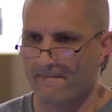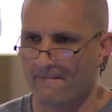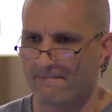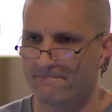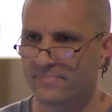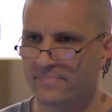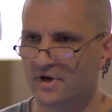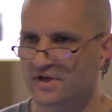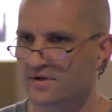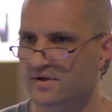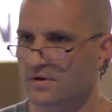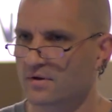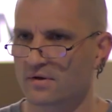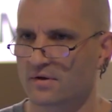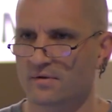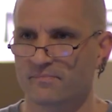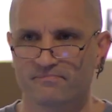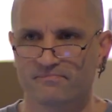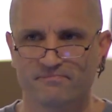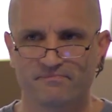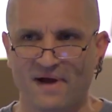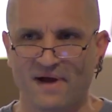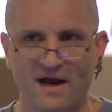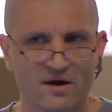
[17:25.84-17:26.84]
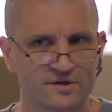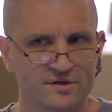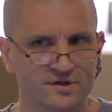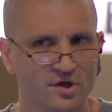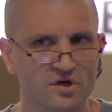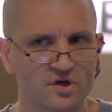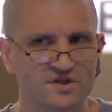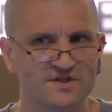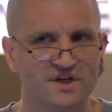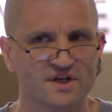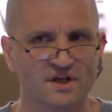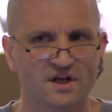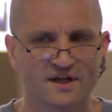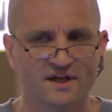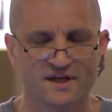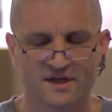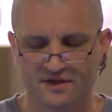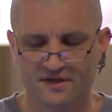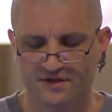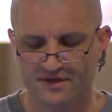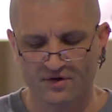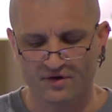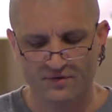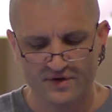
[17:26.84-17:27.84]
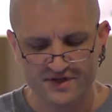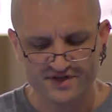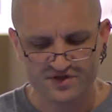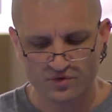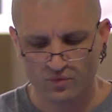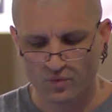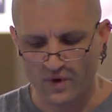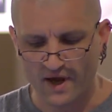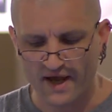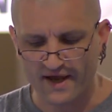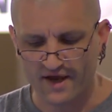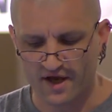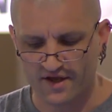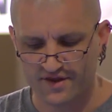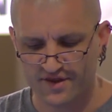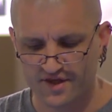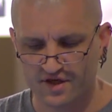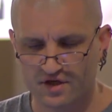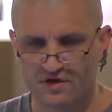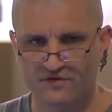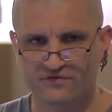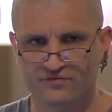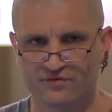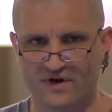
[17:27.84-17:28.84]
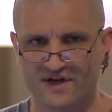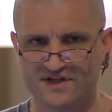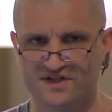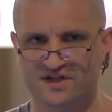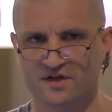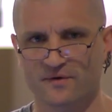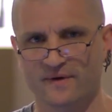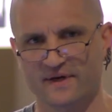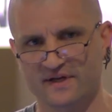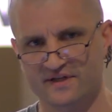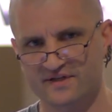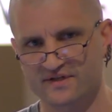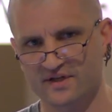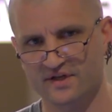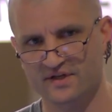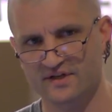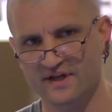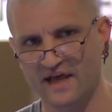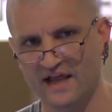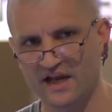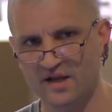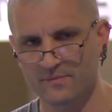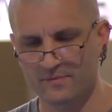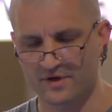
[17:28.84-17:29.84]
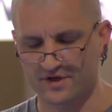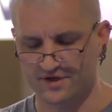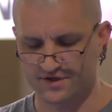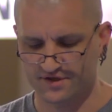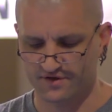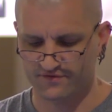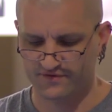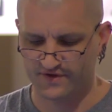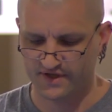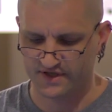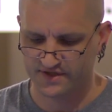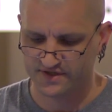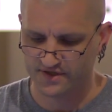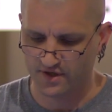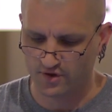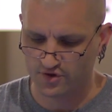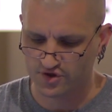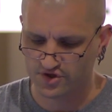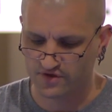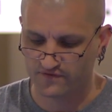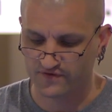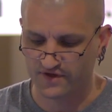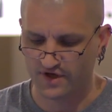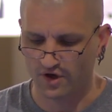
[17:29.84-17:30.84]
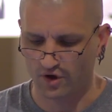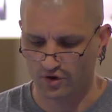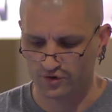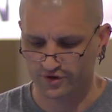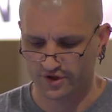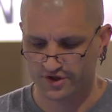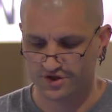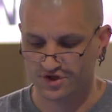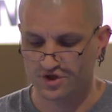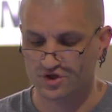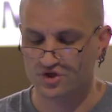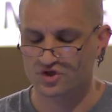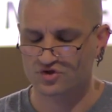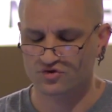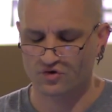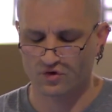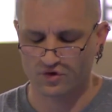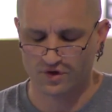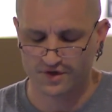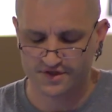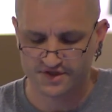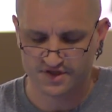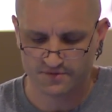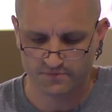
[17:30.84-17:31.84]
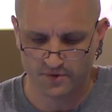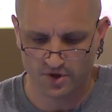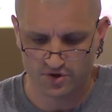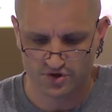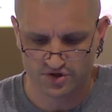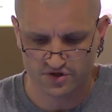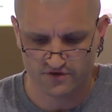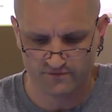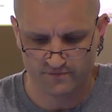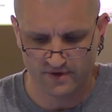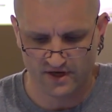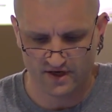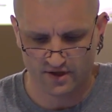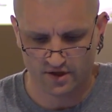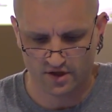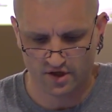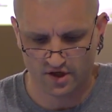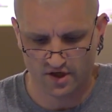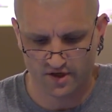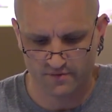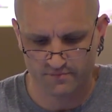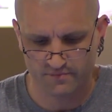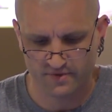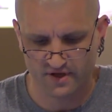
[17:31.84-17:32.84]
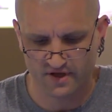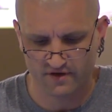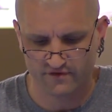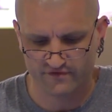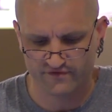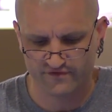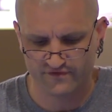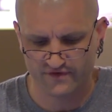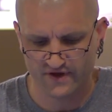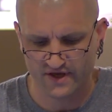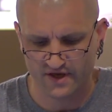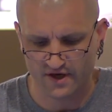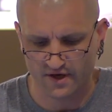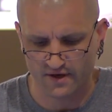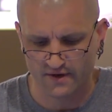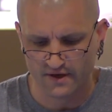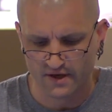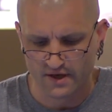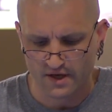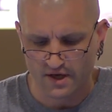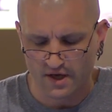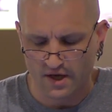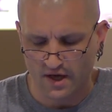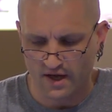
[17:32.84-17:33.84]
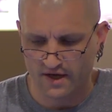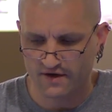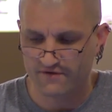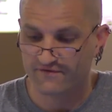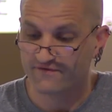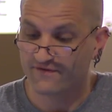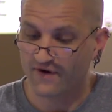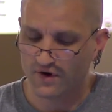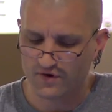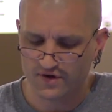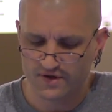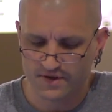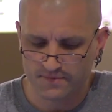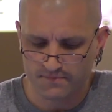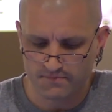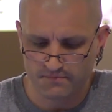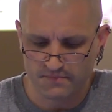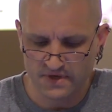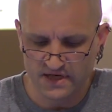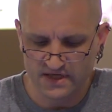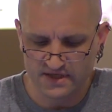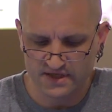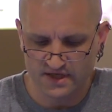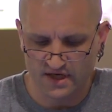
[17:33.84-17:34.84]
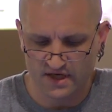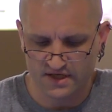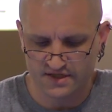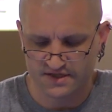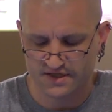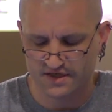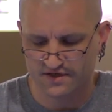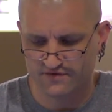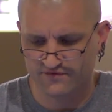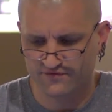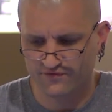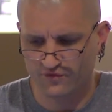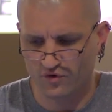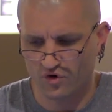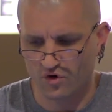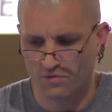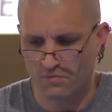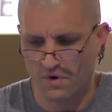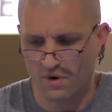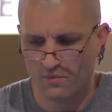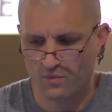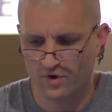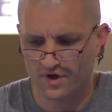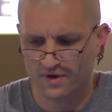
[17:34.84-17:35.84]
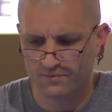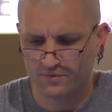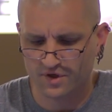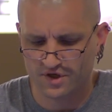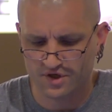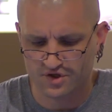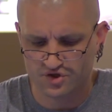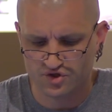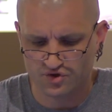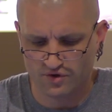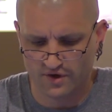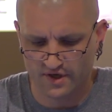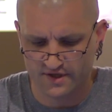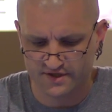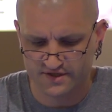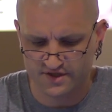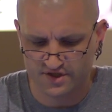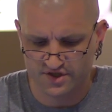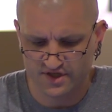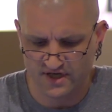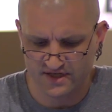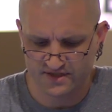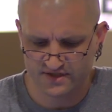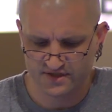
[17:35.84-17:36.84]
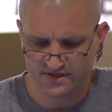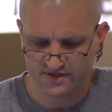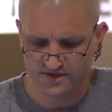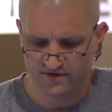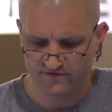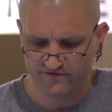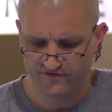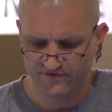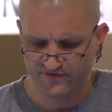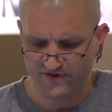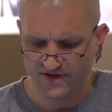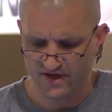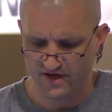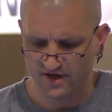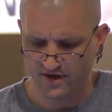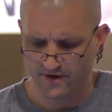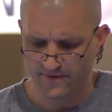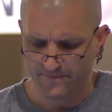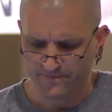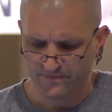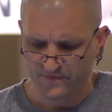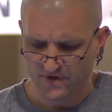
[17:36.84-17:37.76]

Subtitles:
But paradoxically, there is a way, I think, of rescuing a certain element of this notion of the oldest and strongest emotion of mankind being fear in a very mediated form. And what I'm going to try and suggest is that fear